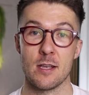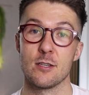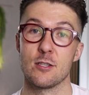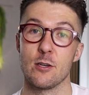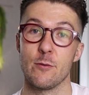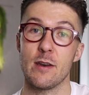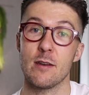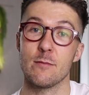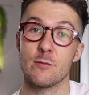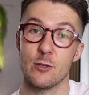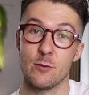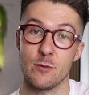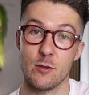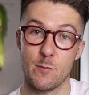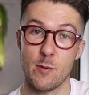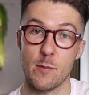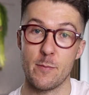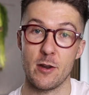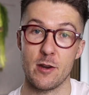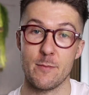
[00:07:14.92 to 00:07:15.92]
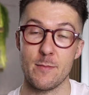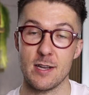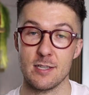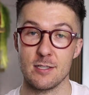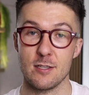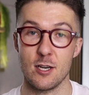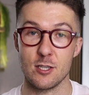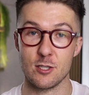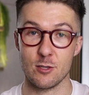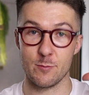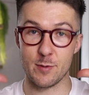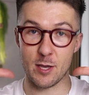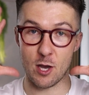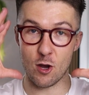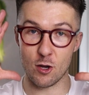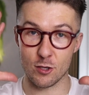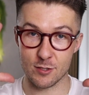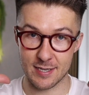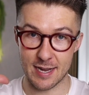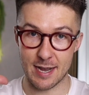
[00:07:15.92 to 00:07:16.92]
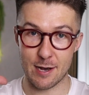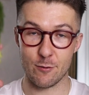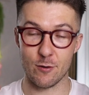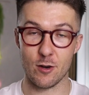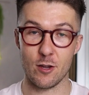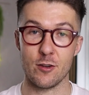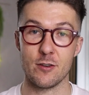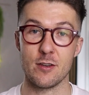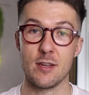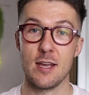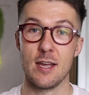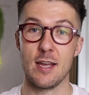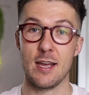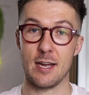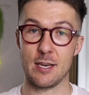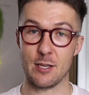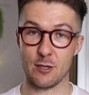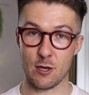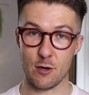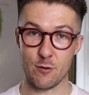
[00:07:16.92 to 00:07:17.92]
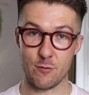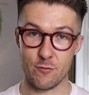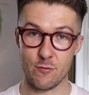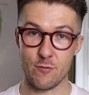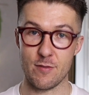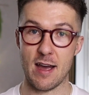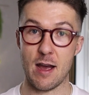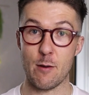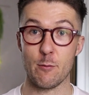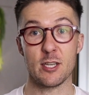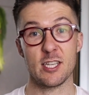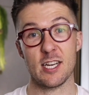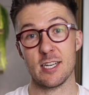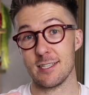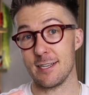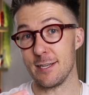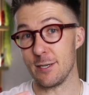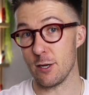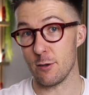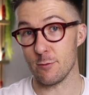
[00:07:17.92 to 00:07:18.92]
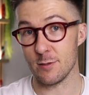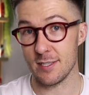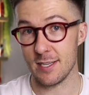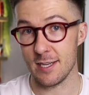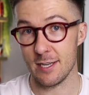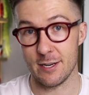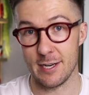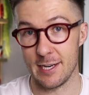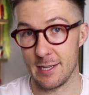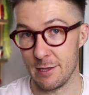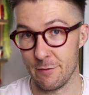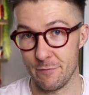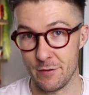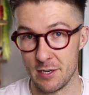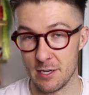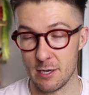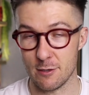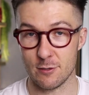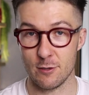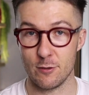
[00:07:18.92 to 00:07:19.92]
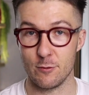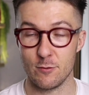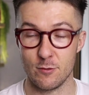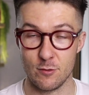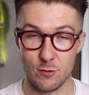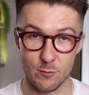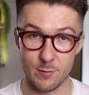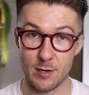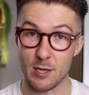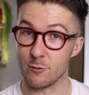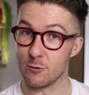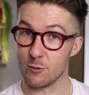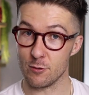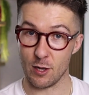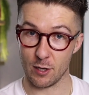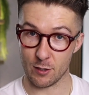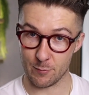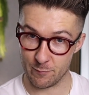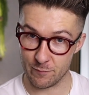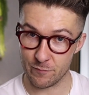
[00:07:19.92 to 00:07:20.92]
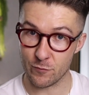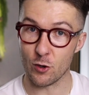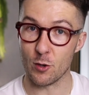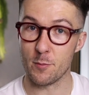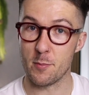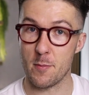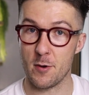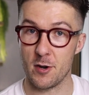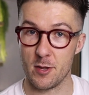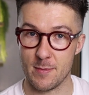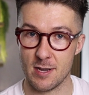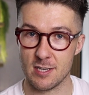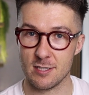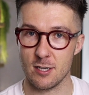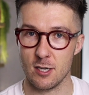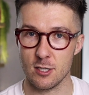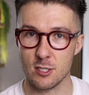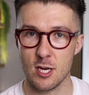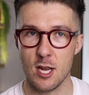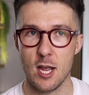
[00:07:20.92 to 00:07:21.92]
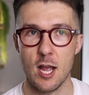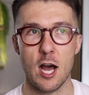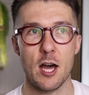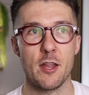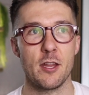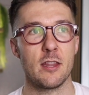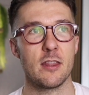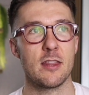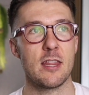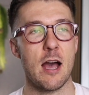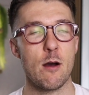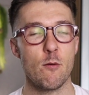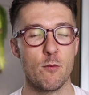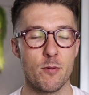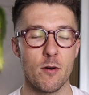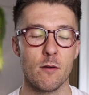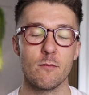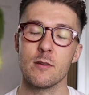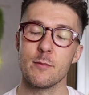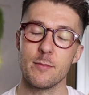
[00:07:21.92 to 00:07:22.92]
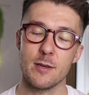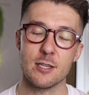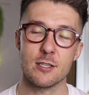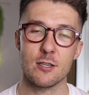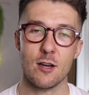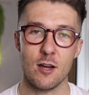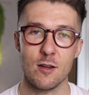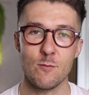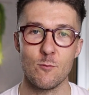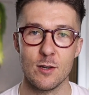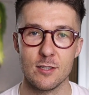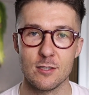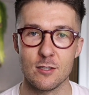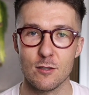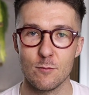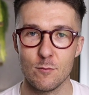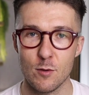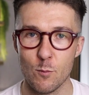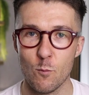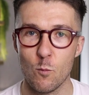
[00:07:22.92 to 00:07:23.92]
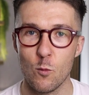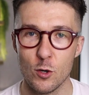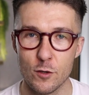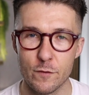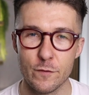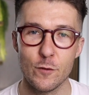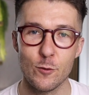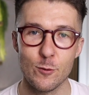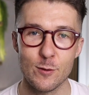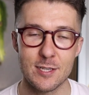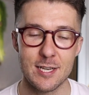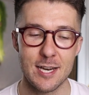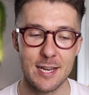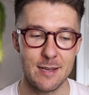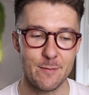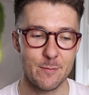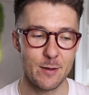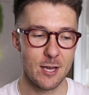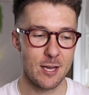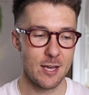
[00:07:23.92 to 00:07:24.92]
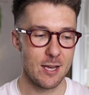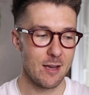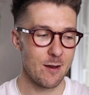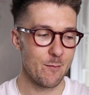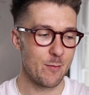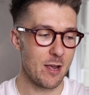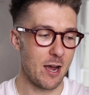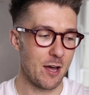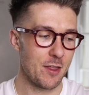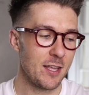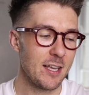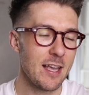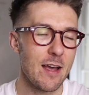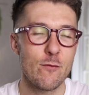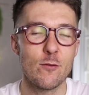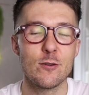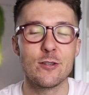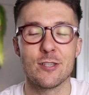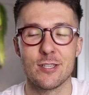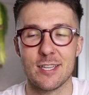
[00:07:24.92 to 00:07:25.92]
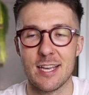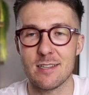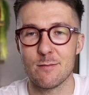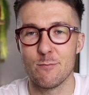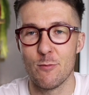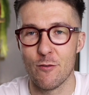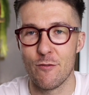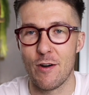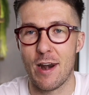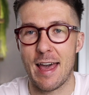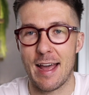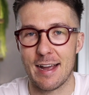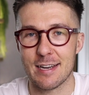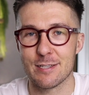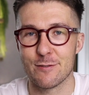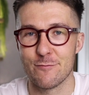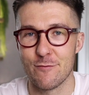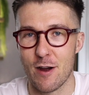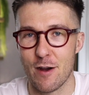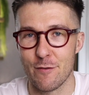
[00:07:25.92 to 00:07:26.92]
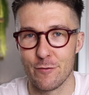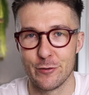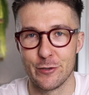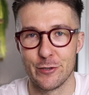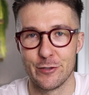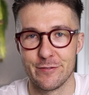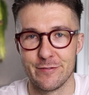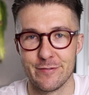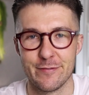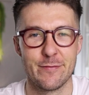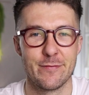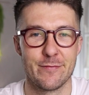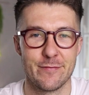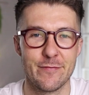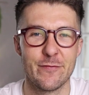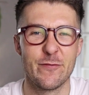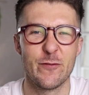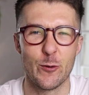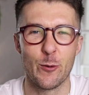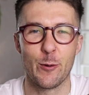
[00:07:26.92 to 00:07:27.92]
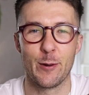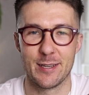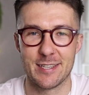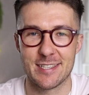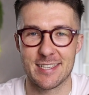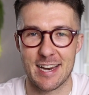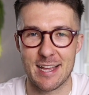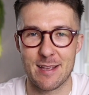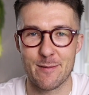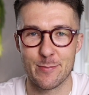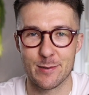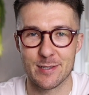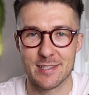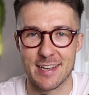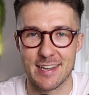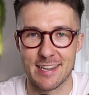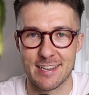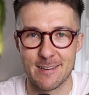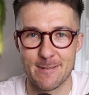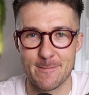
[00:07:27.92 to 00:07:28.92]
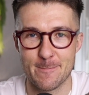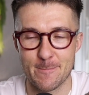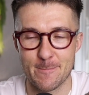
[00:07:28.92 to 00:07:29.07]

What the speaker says: So when I'm doing the upper body massage, there'll be a hot towel on and you go through that, which actually you don't see in any of the videos. So normally I'll do like a full upper body massage. I think that would probably be a time when someone would fall asleep. But yeah, I think everyone just gets more relaxed rather than falling asleep, say.